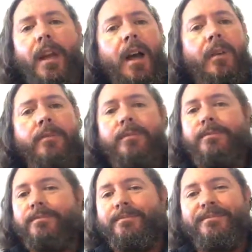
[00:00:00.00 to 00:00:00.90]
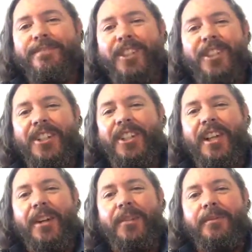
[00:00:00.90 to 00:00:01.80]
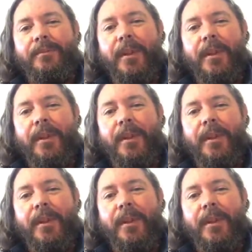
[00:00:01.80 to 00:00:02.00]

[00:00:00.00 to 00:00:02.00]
Talk to you later.